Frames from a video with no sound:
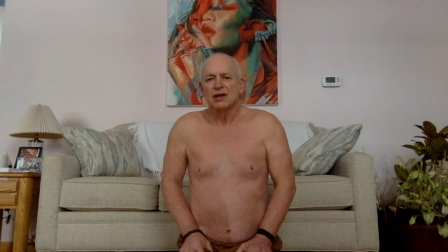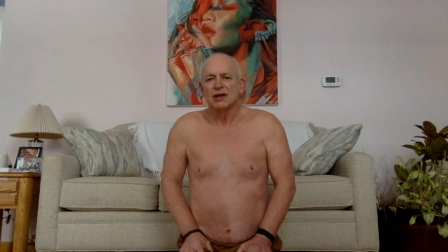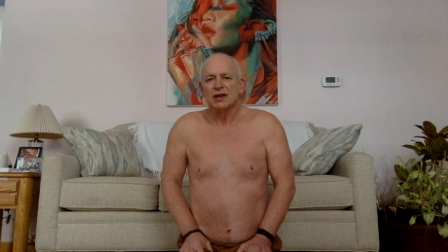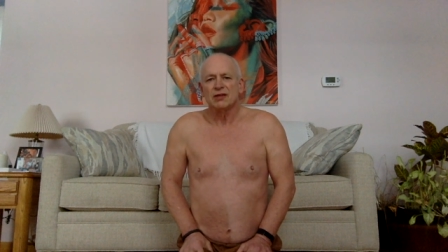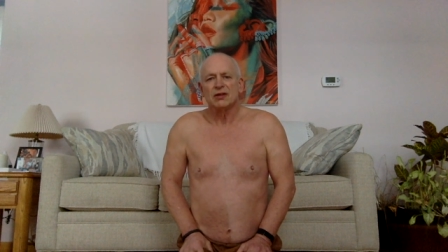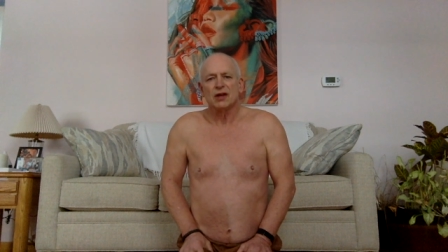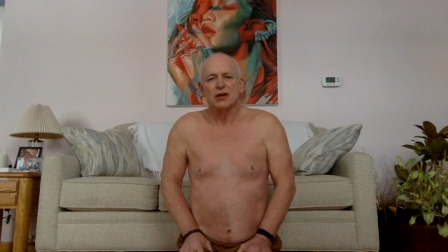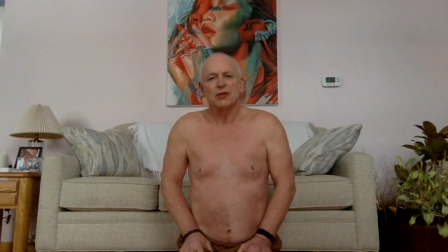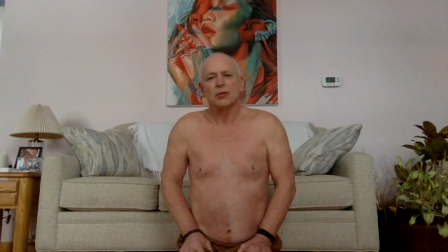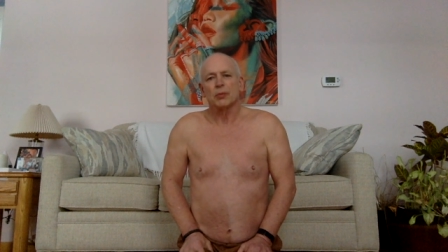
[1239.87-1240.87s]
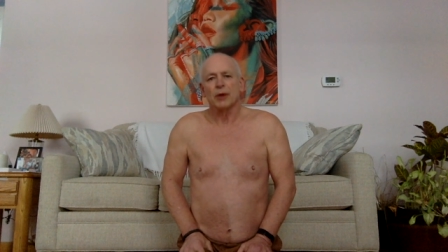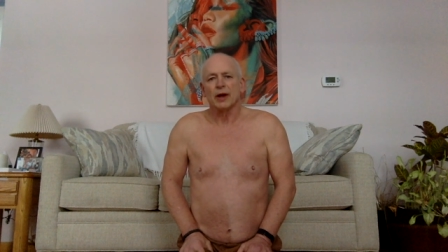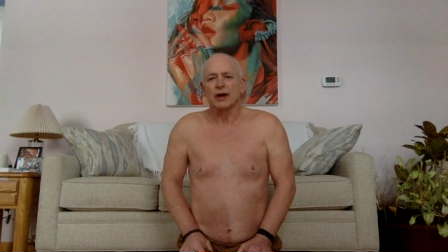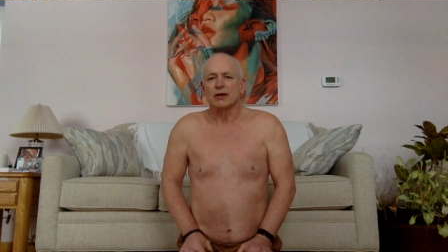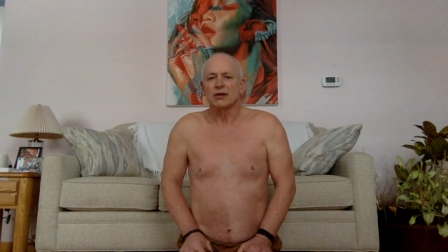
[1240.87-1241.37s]
at the end of the
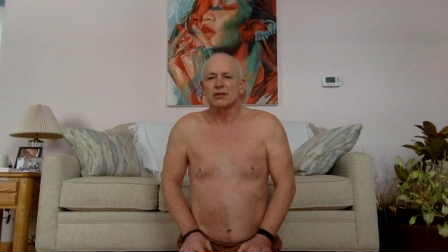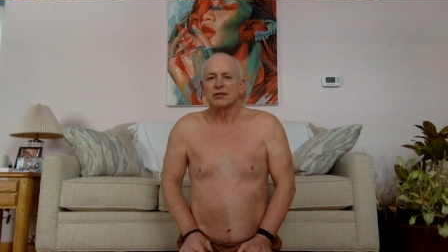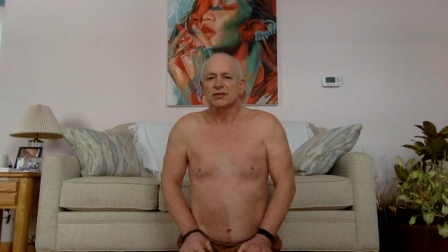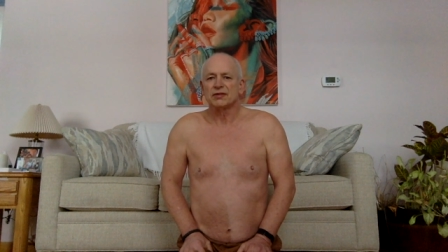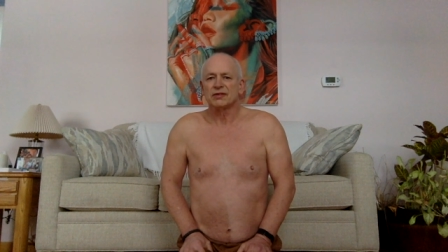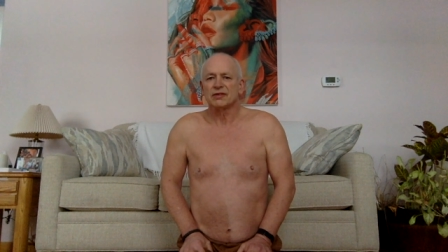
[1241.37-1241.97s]
practice.